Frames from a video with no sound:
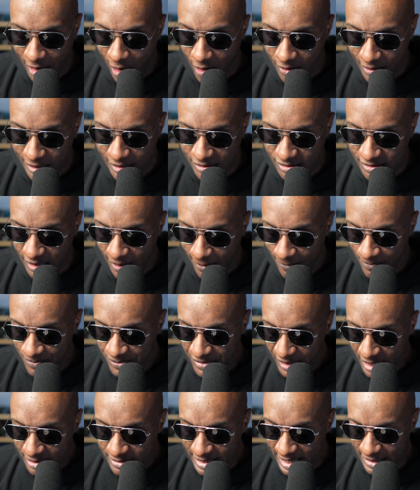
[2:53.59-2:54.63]
all of this stuff.
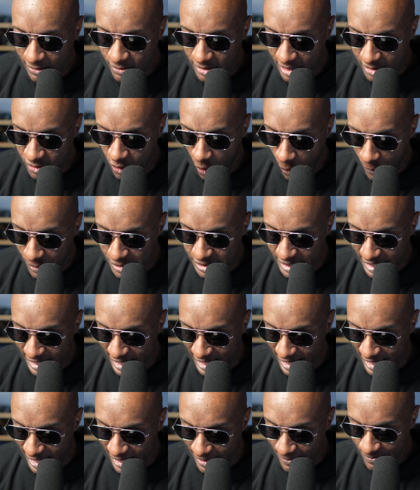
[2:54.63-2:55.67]
Next, let's go over to
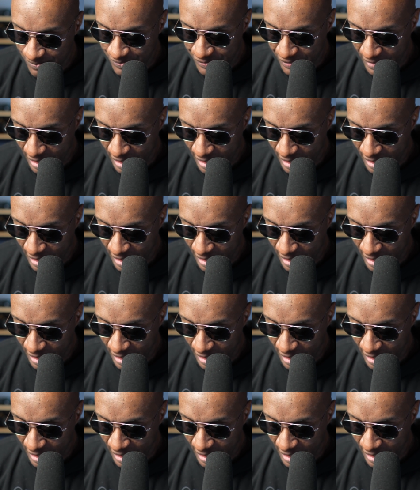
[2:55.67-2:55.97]
head.